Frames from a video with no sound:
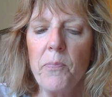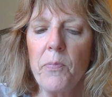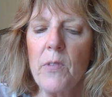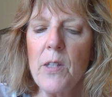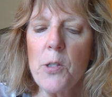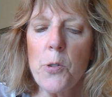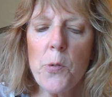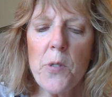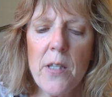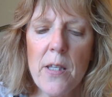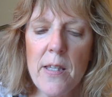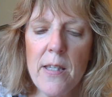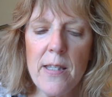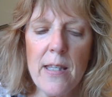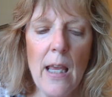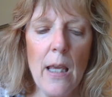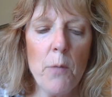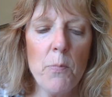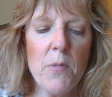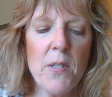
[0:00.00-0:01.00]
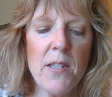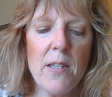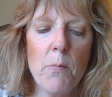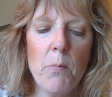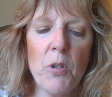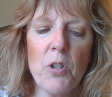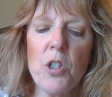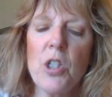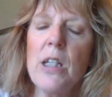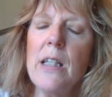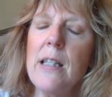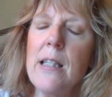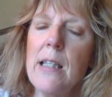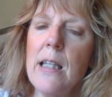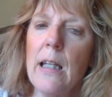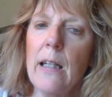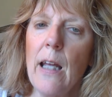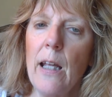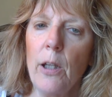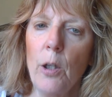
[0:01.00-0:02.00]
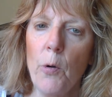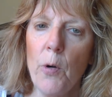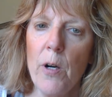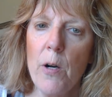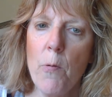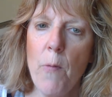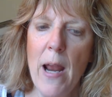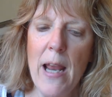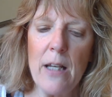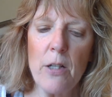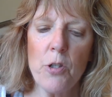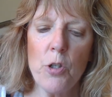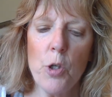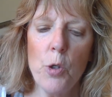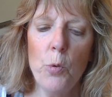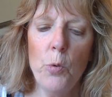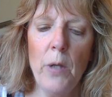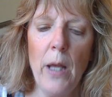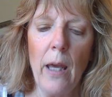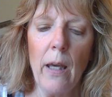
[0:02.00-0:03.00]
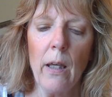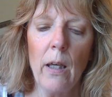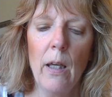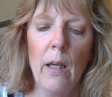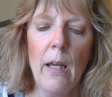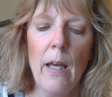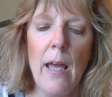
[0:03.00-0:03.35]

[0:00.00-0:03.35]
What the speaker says: This was the same symbol she'd seen on Lord Rake's tunic.